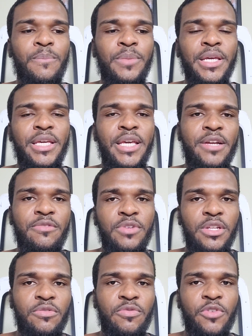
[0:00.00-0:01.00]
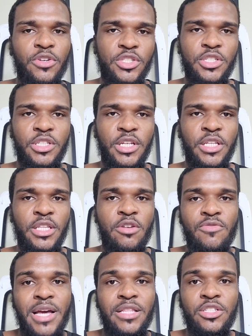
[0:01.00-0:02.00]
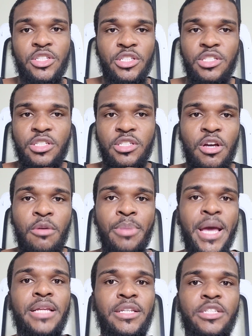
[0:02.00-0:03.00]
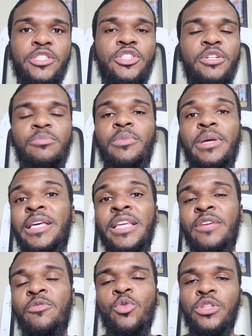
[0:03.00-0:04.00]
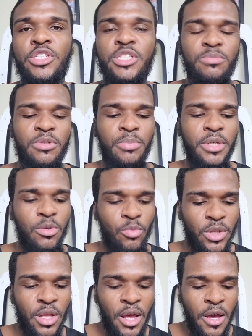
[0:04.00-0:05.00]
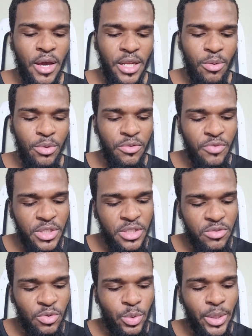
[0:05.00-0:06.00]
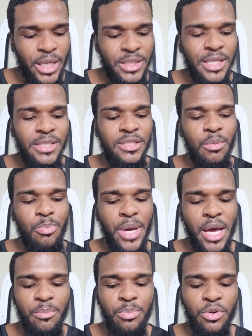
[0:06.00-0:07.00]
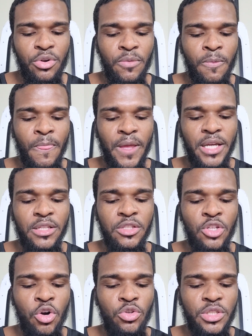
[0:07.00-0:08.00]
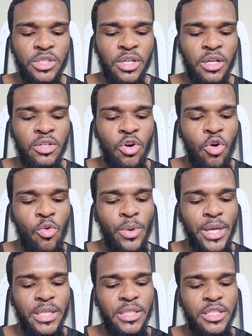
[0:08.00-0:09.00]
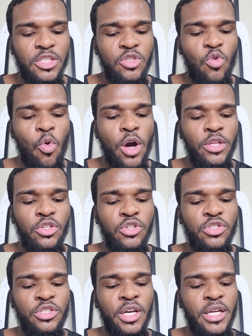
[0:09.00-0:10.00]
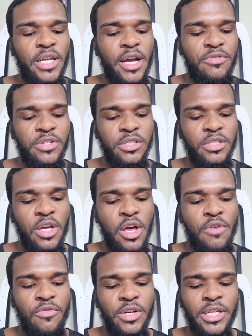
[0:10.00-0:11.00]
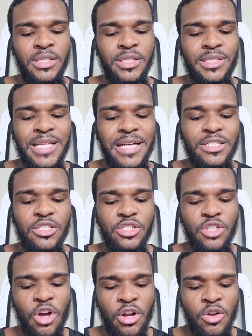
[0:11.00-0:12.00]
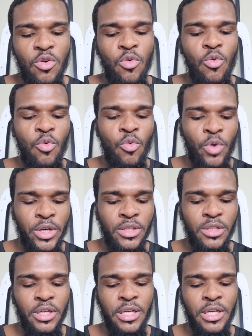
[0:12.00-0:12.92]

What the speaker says: they can't really function, and they'll rather just abandon ship. He didn't want the ship to begin with. And I want to read this real quick. It says, the pamper indulged son always squanders the inheritance, for he does not start with